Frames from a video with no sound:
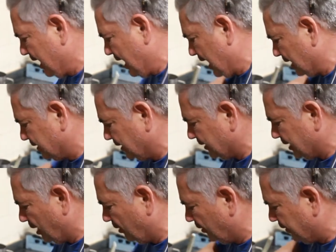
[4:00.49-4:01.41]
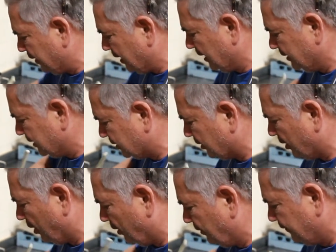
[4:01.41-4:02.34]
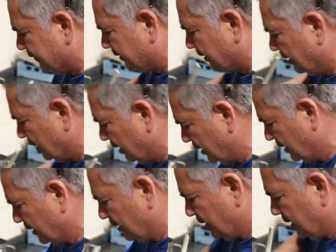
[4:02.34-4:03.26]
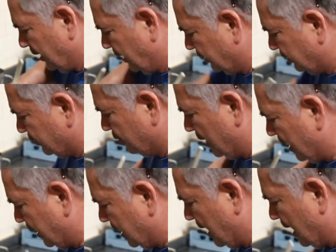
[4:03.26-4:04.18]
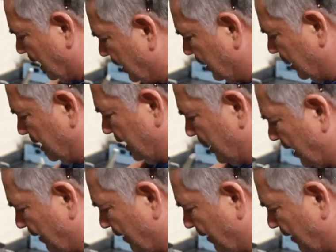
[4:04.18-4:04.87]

until the whole thing dissolves into a